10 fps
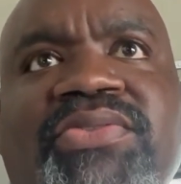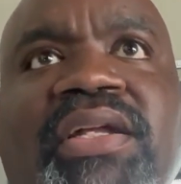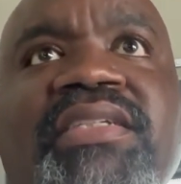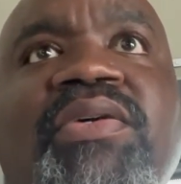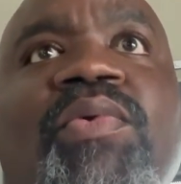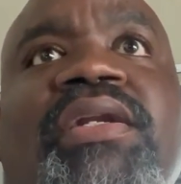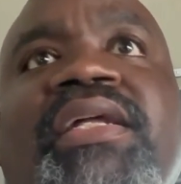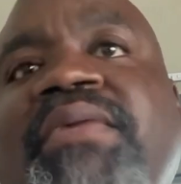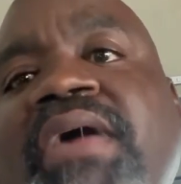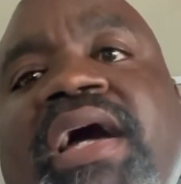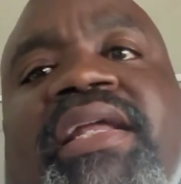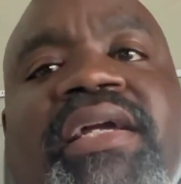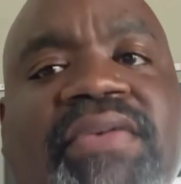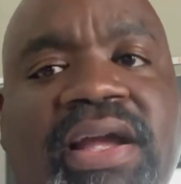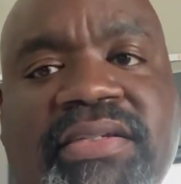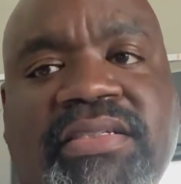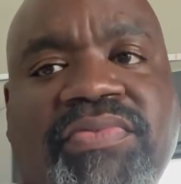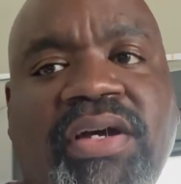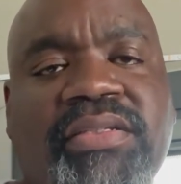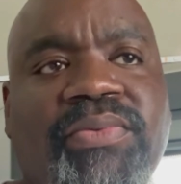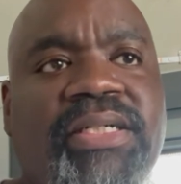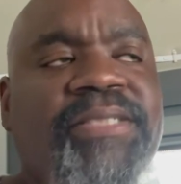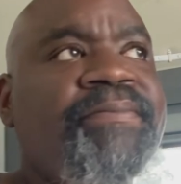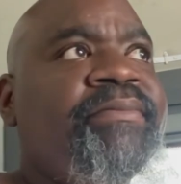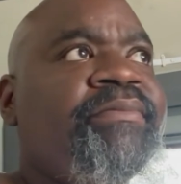so at least I wanted to get my headache rack and stuff out the way.